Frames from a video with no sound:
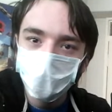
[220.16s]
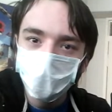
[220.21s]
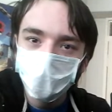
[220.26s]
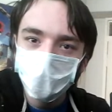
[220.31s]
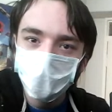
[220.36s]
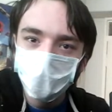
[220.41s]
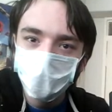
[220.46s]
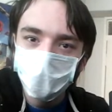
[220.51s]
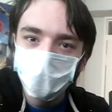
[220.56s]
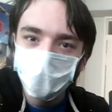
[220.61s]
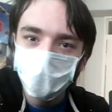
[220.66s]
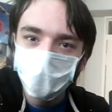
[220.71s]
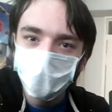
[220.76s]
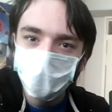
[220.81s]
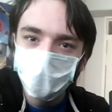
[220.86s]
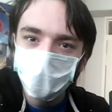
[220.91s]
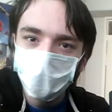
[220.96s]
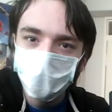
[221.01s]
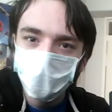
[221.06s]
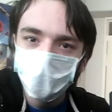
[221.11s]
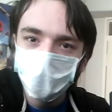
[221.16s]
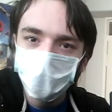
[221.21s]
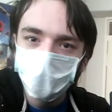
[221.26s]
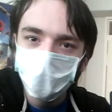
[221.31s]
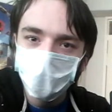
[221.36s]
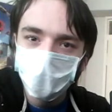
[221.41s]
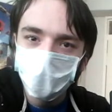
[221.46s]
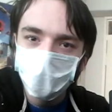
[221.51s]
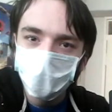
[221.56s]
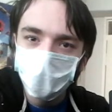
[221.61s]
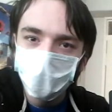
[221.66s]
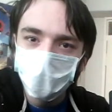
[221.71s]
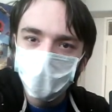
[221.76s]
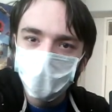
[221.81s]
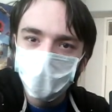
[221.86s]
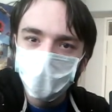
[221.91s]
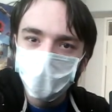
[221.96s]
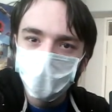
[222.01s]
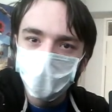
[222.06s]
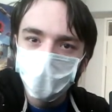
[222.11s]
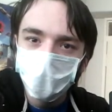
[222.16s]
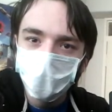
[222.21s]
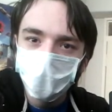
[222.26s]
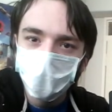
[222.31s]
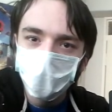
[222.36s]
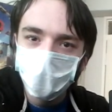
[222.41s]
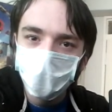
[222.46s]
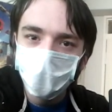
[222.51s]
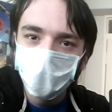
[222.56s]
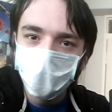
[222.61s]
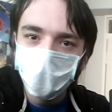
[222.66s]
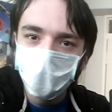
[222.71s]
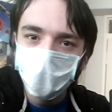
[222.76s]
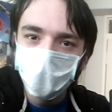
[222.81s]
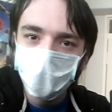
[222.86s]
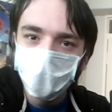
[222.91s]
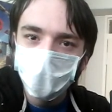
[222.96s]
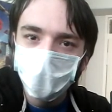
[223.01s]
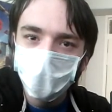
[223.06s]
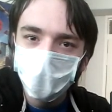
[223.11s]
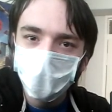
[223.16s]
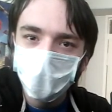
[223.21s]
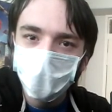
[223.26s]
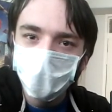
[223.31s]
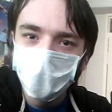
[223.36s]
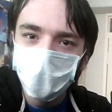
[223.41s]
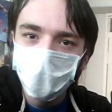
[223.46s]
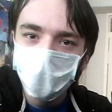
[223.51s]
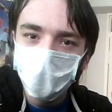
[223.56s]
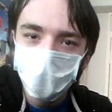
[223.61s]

Nobody speaks.